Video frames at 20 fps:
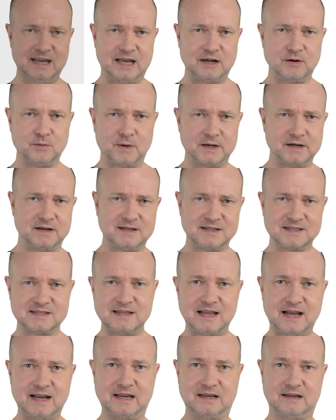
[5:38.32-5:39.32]
and when it is
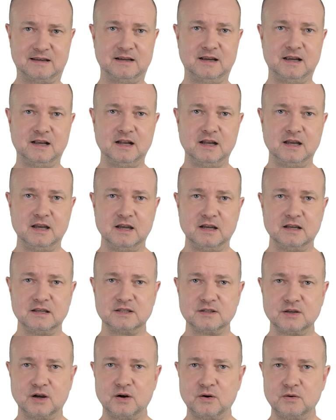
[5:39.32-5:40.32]
night.
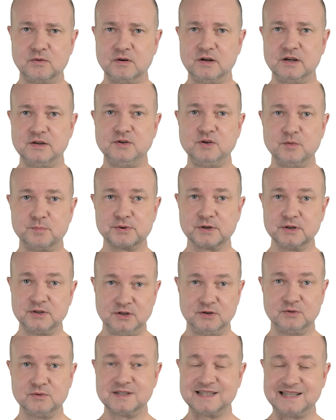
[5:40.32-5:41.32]
So you
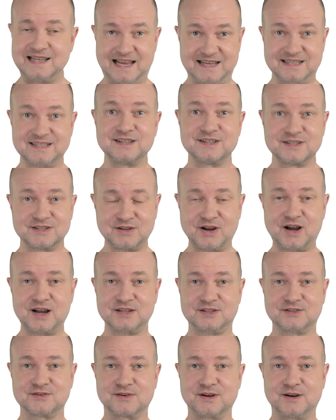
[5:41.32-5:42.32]
produce less
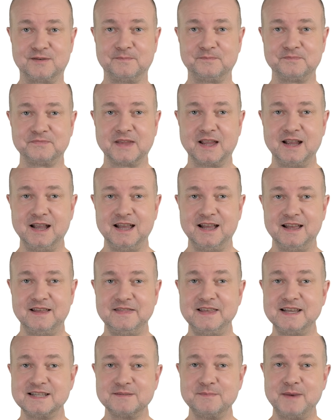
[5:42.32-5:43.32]
testosterone.
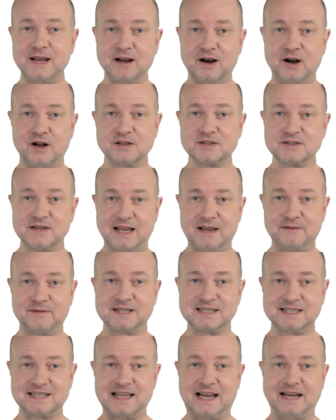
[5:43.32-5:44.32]
This may also have
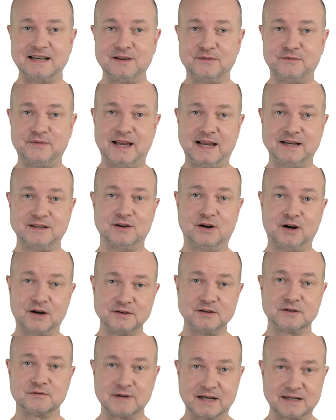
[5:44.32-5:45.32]
a slight effect
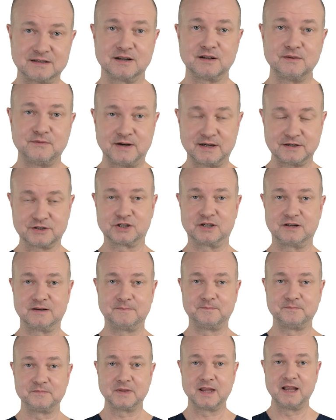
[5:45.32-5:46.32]
on erectile
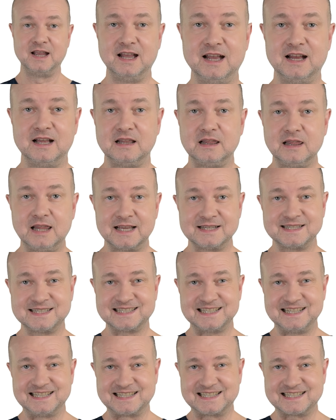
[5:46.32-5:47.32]
function.
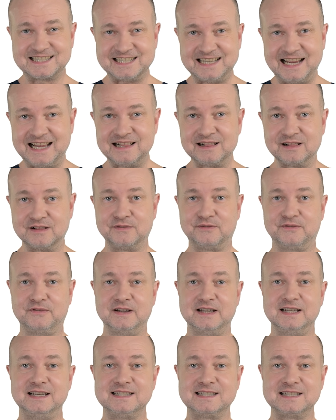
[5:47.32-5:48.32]
LUTs itself
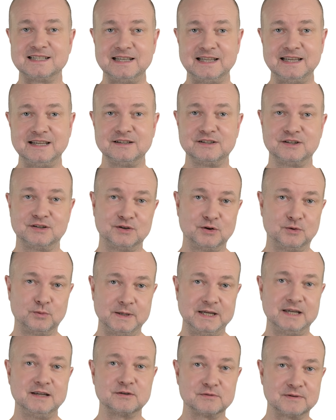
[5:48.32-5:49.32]
is linked to
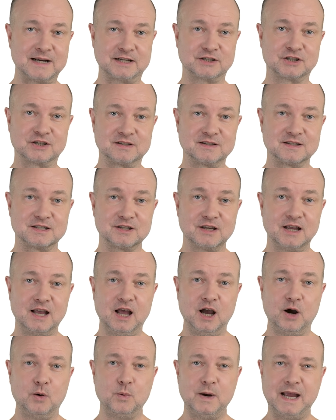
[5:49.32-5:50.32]
weak erections.
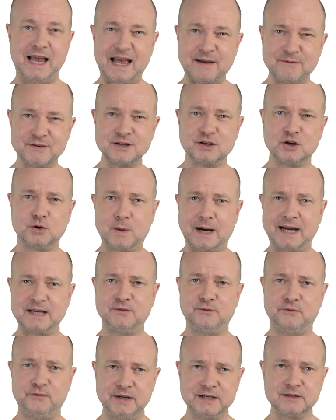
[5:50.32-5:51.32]
We haven't quite
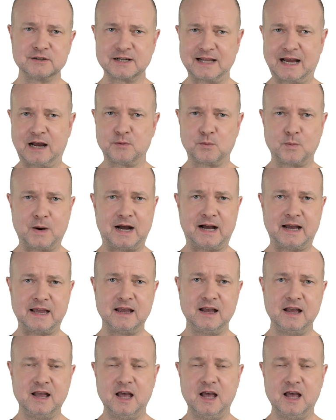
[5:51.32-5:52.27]
figured out why,